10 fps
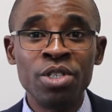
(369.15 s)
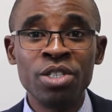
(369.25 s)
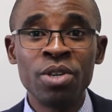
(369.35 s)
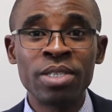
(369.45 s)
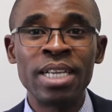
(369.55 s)

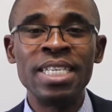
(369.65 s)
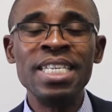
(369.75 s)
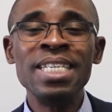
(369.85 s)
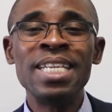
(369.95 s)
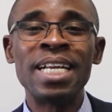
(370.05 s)
Jesus can
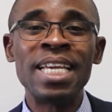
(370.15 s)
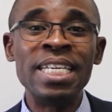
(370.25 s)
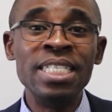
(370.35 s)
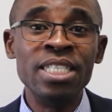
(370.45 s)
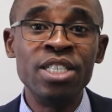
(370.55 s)
he that
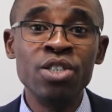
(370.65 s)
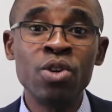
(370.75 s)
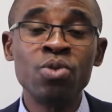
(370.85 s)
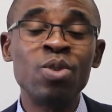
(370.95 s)
endure